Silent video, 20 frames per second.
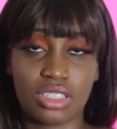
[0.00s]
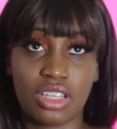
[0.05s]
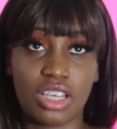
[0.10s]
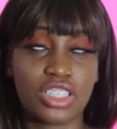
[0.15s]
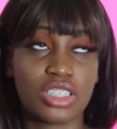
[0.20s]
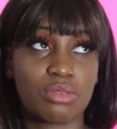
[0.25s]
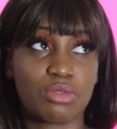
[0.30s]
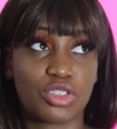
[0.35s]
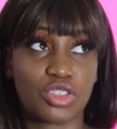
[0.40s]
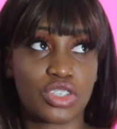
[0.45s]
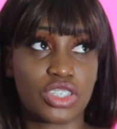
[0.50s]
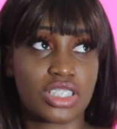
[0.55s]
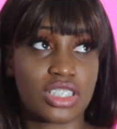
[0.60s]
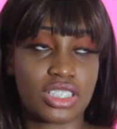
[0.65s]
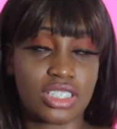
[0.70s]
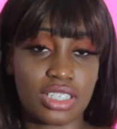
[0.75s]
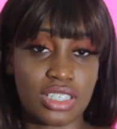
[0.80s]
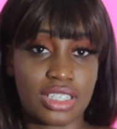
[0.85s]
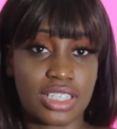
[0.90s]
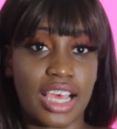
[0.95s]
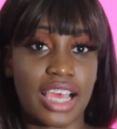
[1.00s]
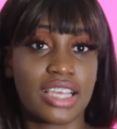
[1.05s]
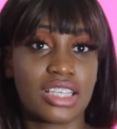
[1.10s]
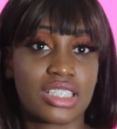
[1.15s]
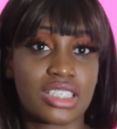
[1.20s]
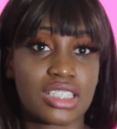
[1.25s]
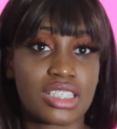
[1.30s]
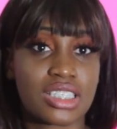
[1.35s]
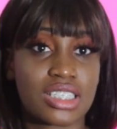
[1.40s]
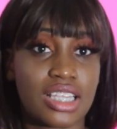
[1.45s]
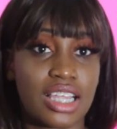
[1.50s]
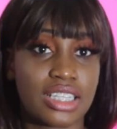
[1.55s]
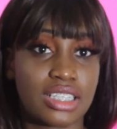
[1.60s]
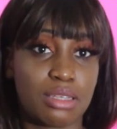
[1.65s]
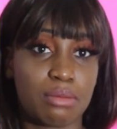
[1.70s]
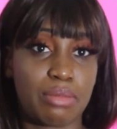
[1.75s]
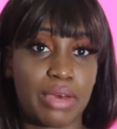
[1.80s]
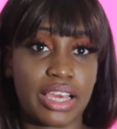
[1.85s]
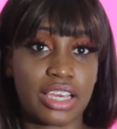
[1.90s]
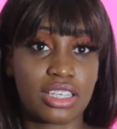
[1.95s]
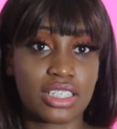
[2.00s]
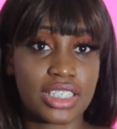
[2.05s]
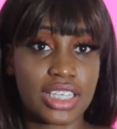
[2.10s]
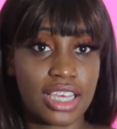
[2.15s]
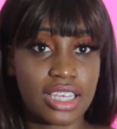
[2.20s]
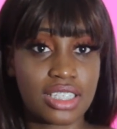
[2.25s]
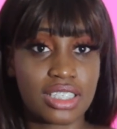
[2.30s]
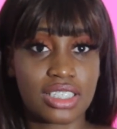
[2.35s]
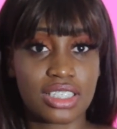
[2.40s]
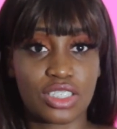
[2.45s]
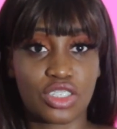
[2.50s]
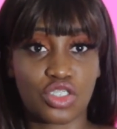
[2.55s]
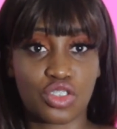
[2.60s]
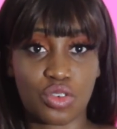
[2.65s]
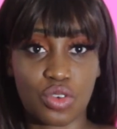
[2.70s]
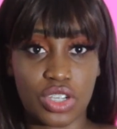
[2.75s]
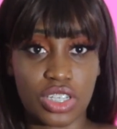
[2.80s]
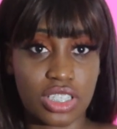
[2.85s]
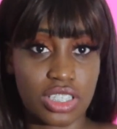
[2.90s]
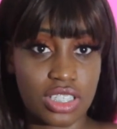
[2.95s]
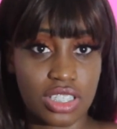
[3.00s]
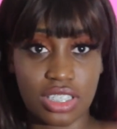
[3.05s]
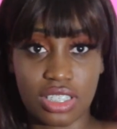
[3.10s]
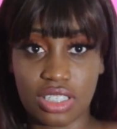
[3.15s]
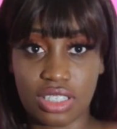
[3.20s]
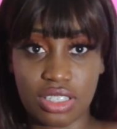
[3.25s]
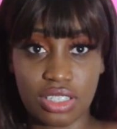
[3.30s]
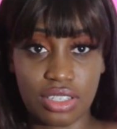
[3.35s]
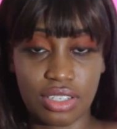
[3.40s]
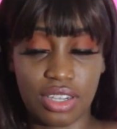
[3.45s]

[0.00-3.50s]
Not some shorts, some tights, like the biker tights shorts.